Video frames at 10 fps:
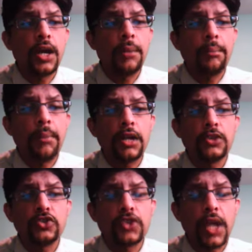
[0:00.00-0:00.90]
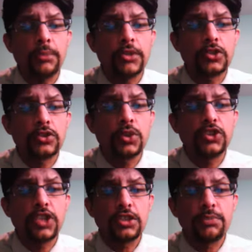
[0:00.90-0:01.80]
Marlon Samuels, who has
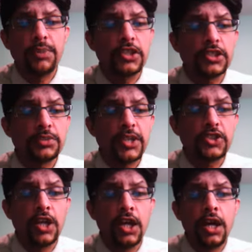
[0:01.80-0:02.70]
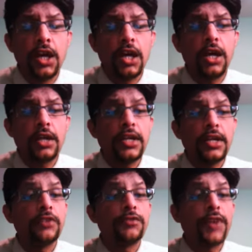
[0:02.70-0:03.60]
just been dismissed.
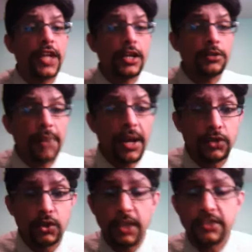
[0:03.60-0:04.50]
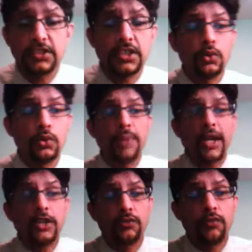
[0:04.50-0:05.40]
In fact, Darren Bravo, as I said, who was
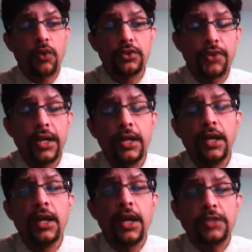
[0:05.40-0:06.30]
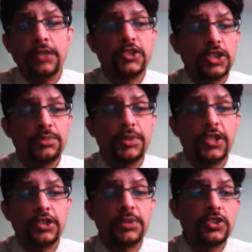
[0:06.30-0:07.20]
batting on 43, has been just been
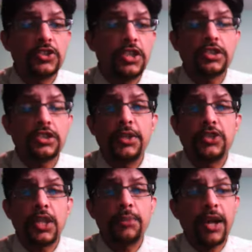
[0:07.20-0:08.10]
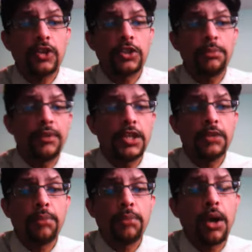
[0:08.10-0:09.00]
dismissed. He has been sent back to the
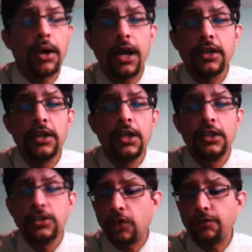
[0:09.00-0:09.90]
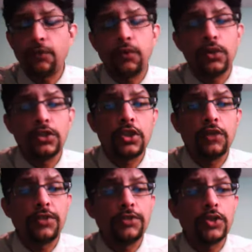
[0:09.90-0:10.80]
pavilion by Huck. He's out for 43 of
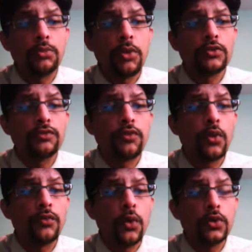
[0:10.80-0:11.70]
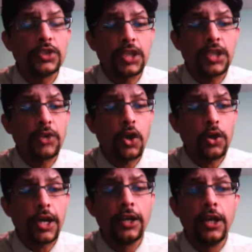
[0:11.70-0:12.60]
72 balls with 4 fours as I'm
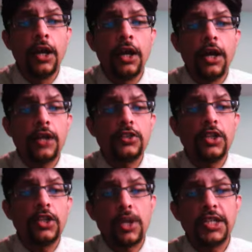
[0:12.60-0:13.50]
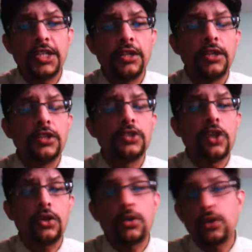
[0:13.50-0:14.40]
talking. Dinesh Ramadan is
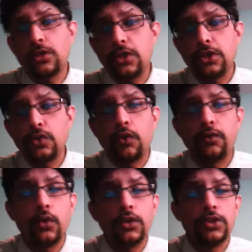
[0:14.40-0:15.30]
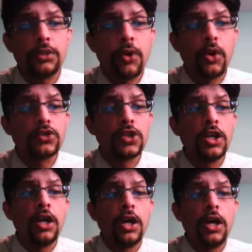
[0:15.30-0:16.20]
not out on 32 of 43 balls.
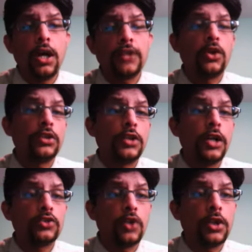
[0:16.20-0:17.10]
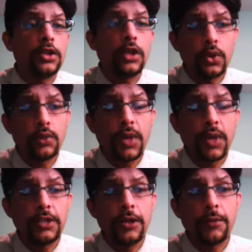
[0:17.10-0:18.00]
I thought Scotland are doing well
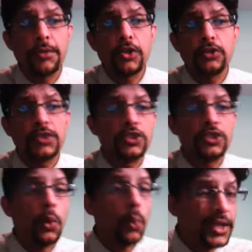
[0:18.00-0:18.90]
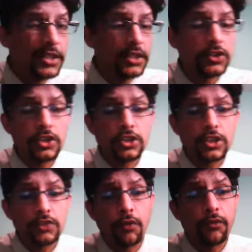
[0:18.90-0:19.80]
here because West Indies are
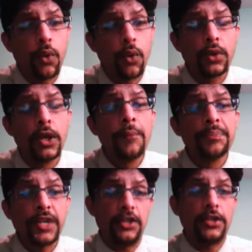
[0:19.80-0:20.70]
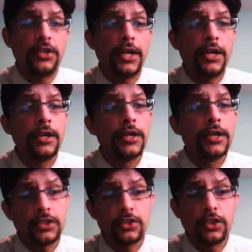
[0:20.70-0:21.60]
136 for 4 currently in
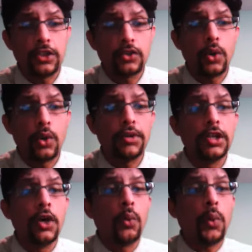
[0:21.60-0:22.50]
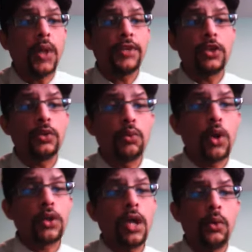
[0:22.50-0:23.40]
the 30th over. One wicket to
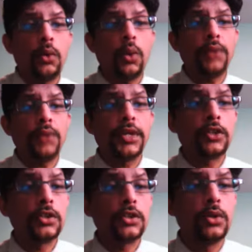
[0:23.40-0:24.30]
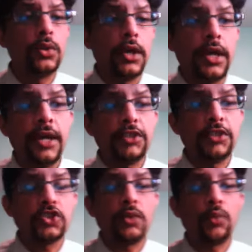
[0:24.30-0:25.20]
Wardlaw, one wicket to Evans,
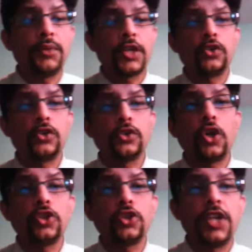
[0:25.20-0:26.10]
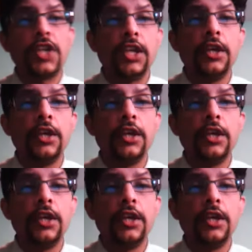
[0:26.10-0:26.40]
and one wicket to Josh Davey.